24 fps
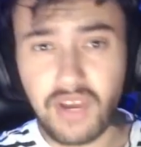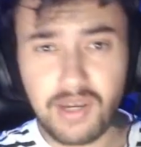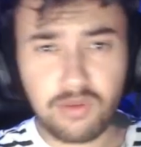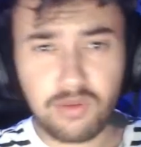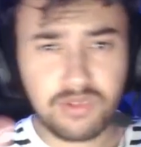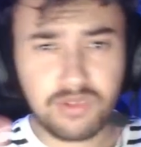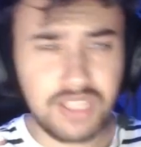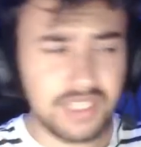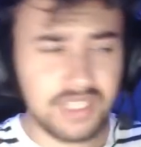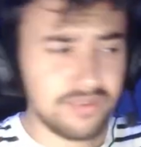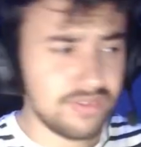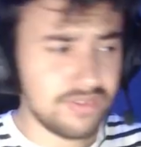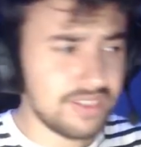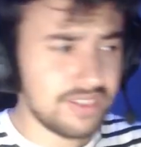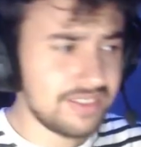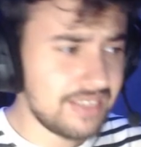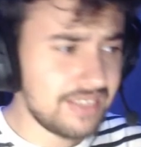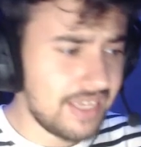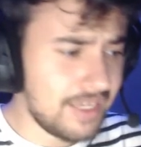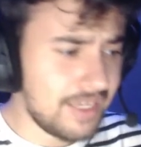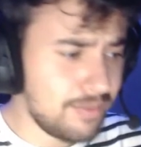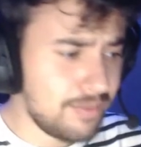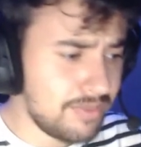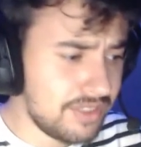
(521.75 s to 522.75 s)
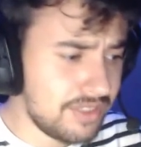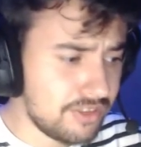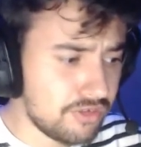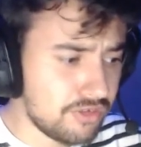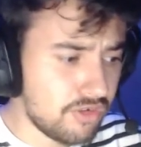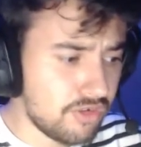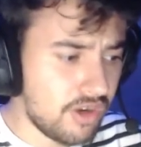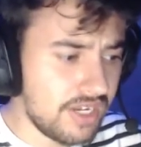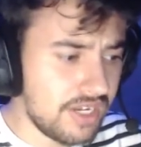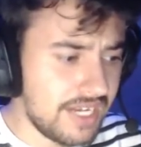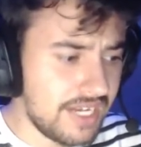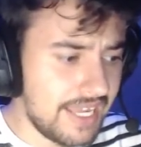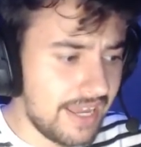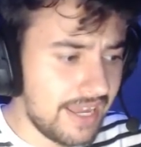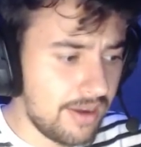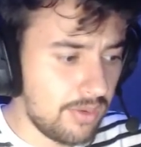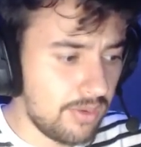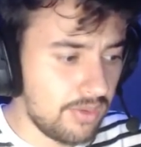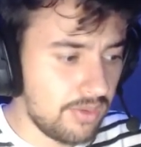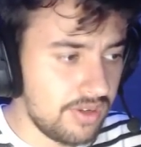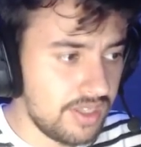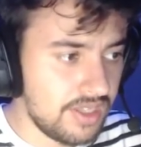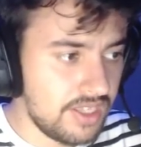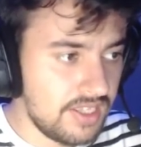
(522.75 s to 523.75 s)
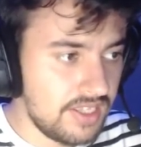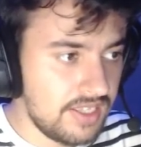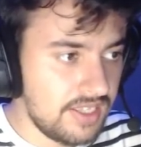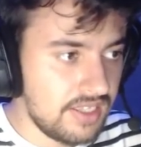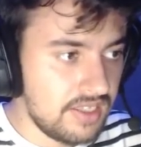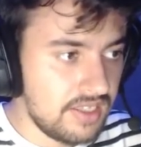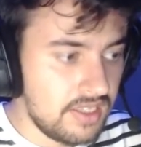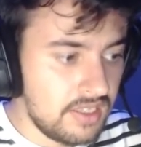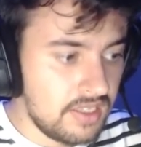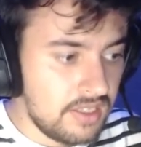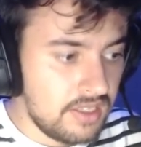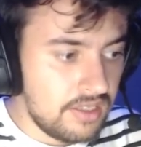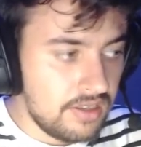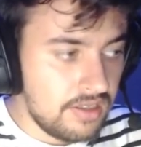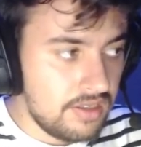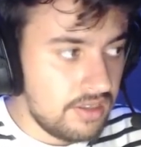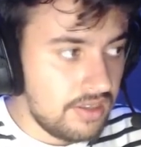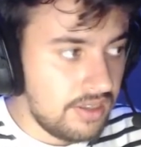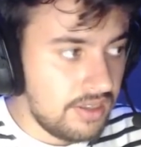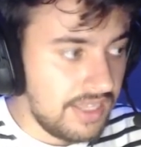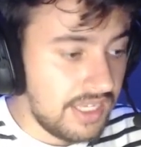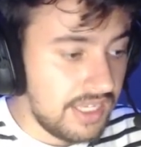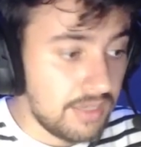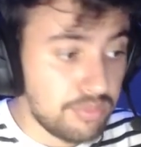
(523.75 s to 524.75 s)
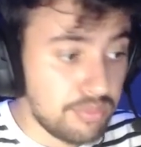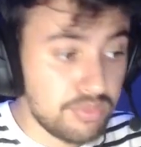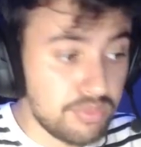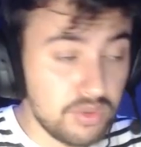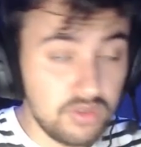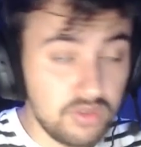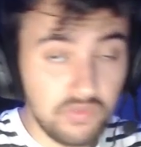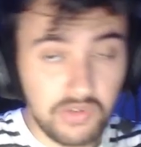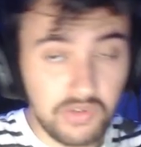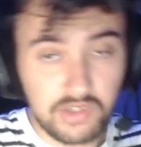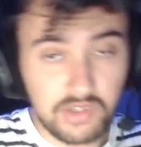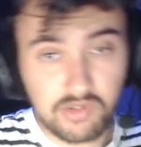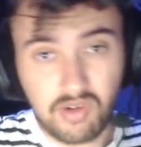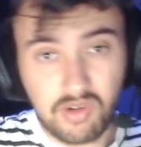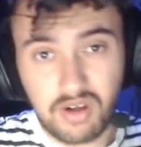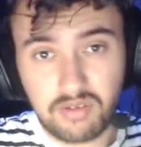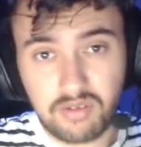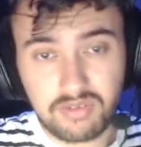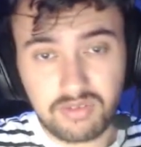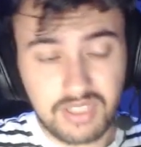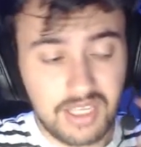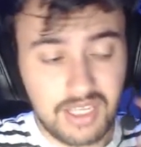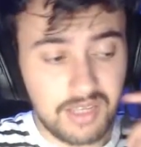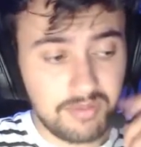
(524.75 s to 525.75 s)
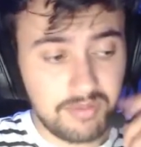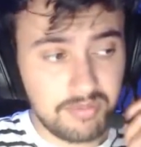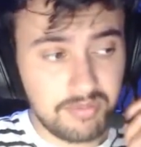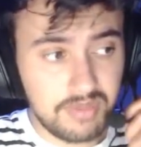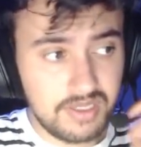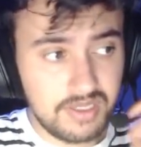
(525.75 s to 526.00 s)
test for this game is trying it out in a proving ground game.